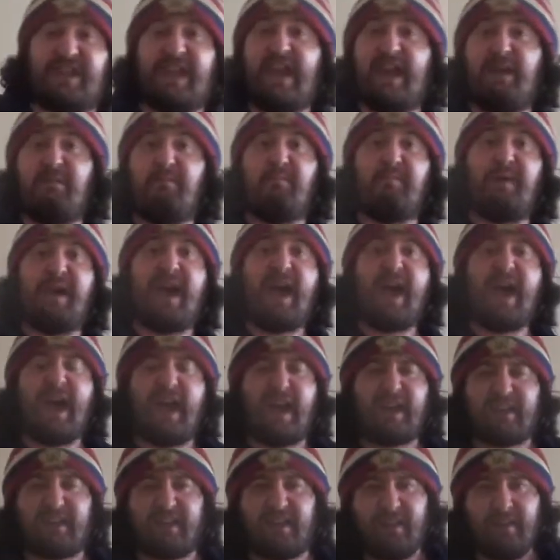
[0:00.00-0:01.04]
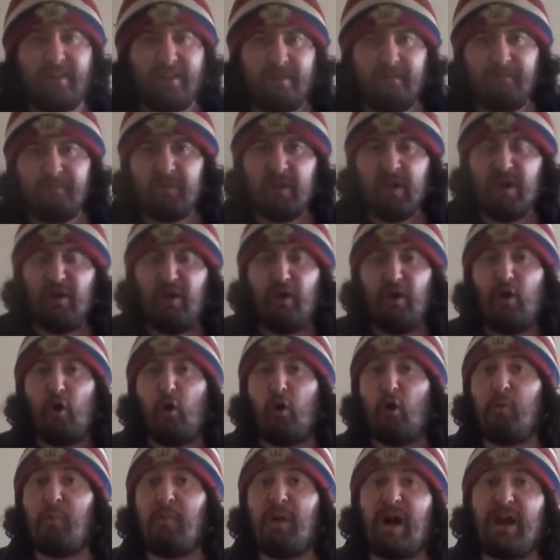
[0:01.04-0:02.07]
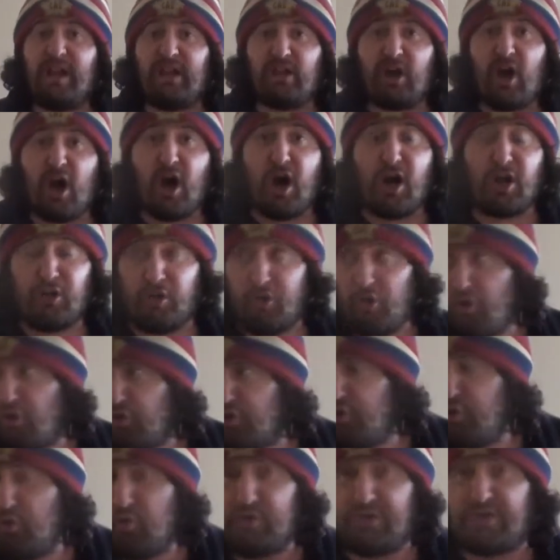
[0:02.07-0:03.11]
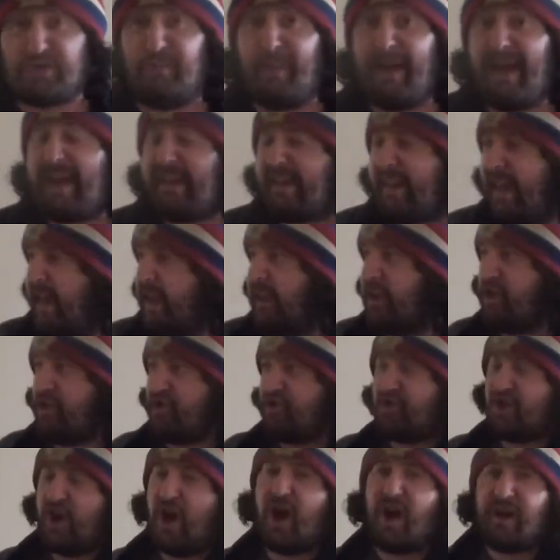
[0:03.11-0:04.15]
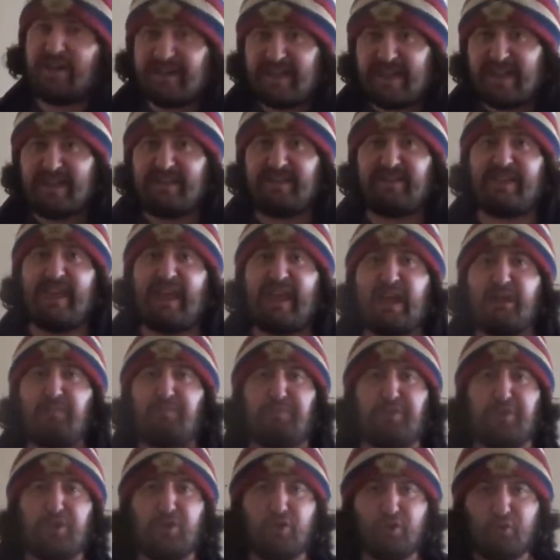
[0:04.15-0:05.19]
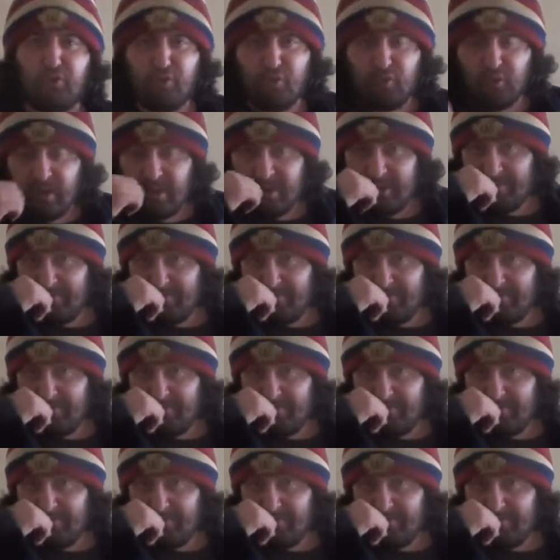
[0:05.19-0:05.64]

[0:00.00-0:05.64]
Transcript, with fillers: came back. Oh my God, look who's making a giant debut.